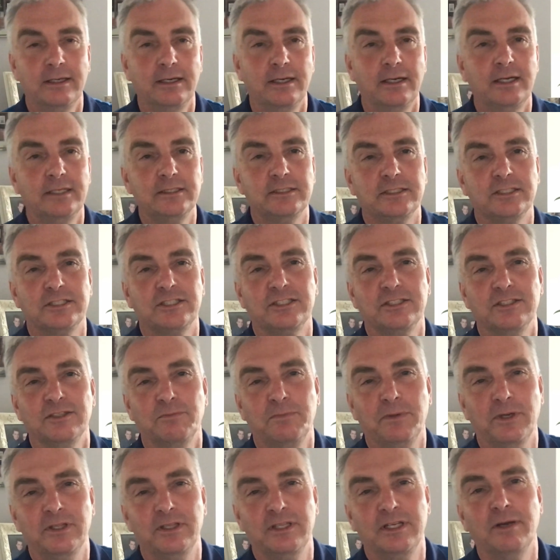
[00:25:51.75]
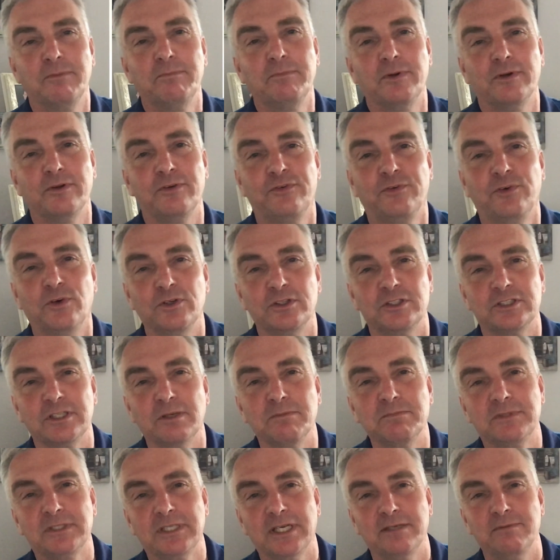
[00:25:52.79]
That's about the number of folks
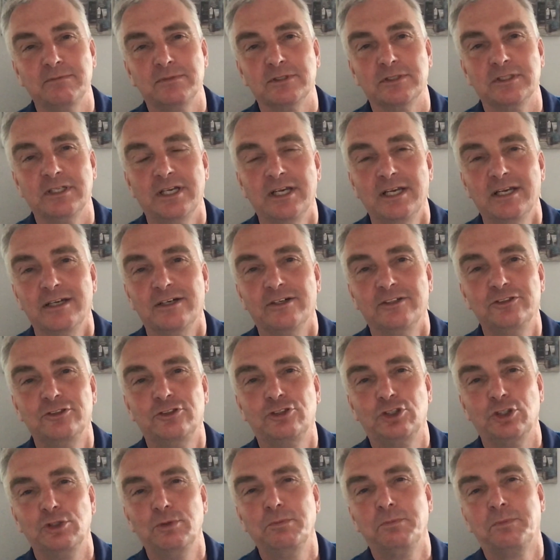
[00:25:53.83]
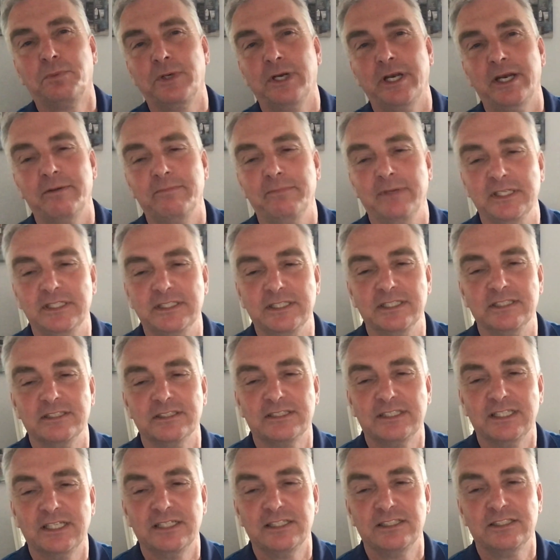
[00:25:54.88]
sometimes on Zoom prayer meetings
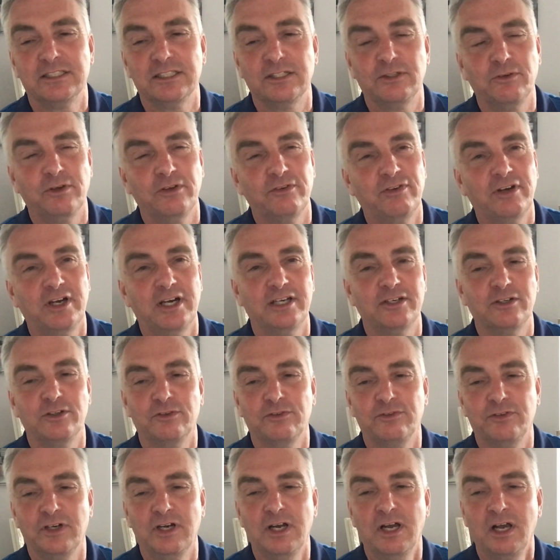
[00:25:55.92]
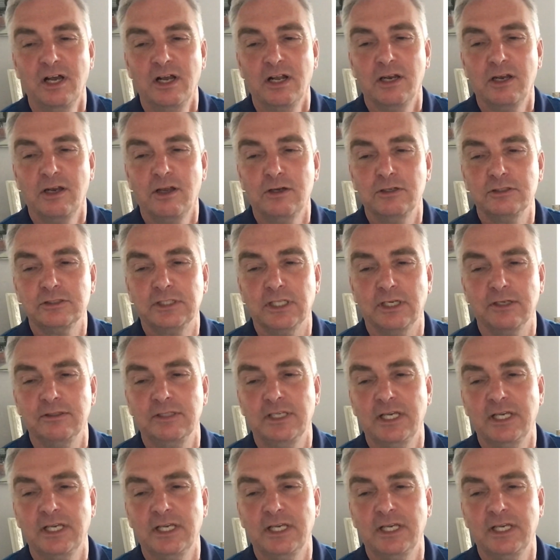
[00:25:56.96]
that we've had over lockdown.